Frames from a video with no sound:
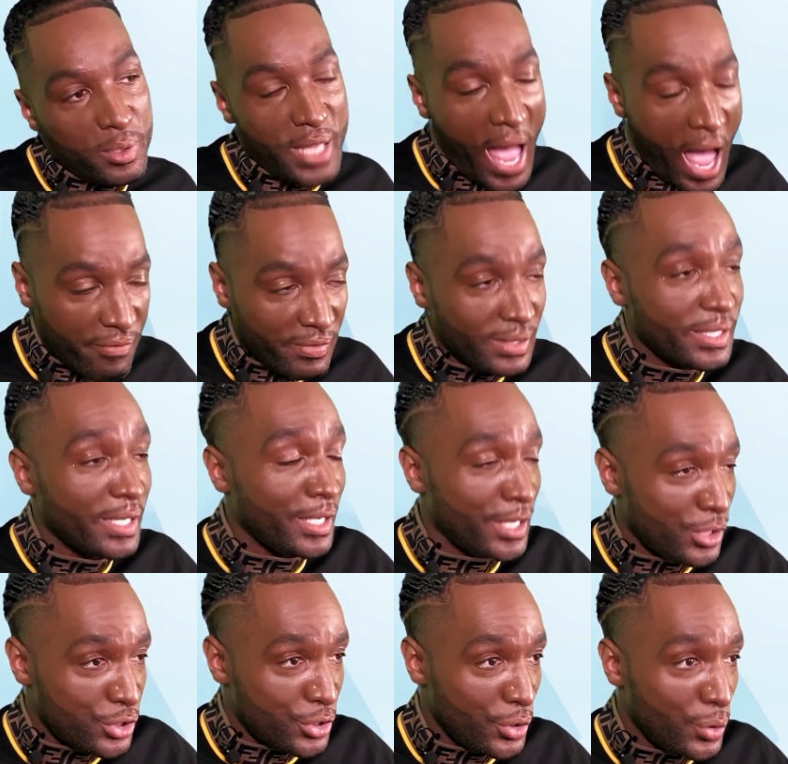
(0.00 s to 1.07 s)
I was
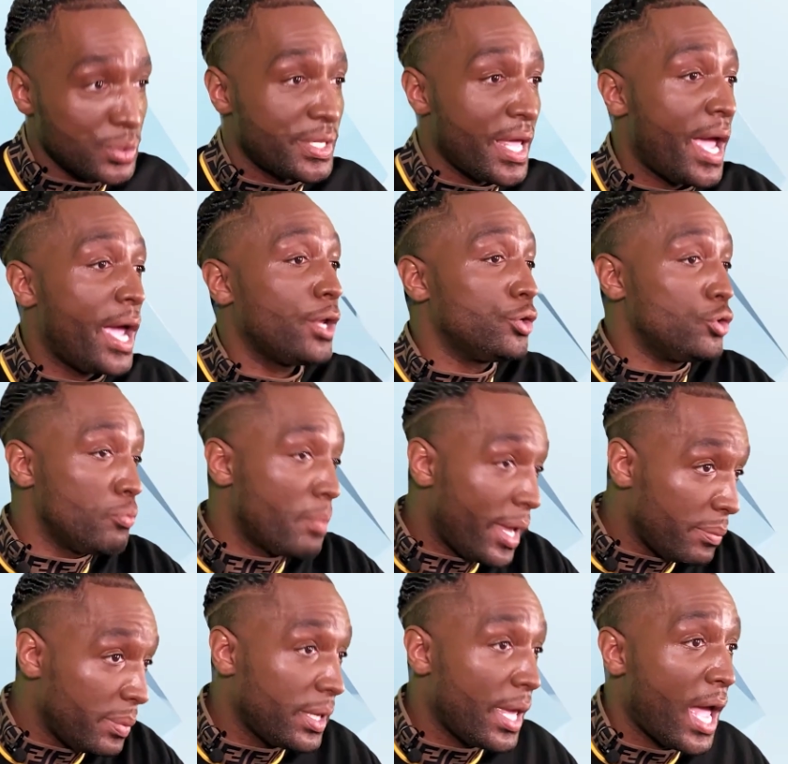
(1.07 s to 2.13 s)
having the issue
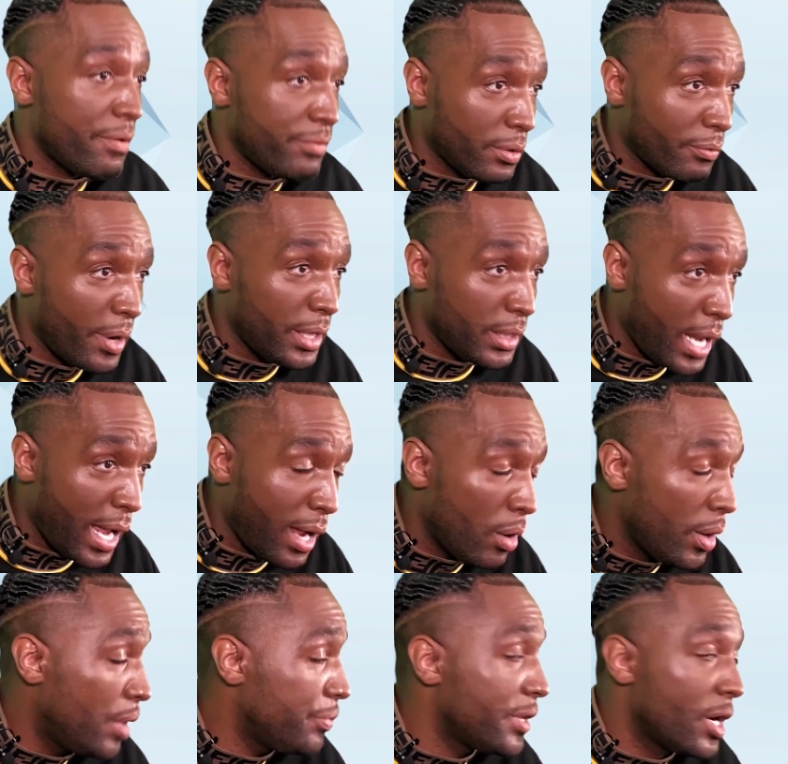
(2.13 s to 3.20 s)
that you may be having
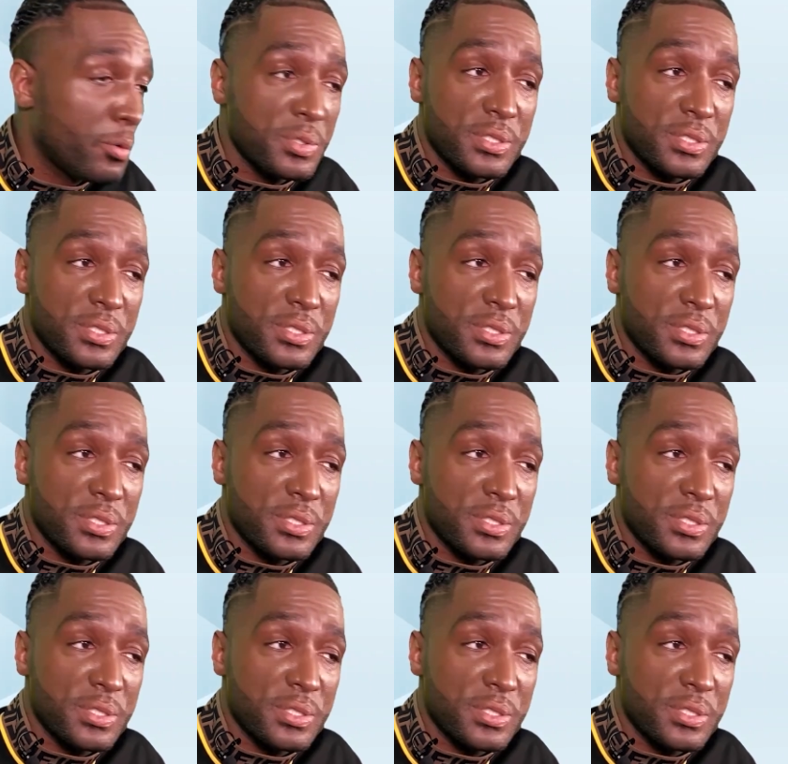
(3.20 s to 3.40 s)
right now.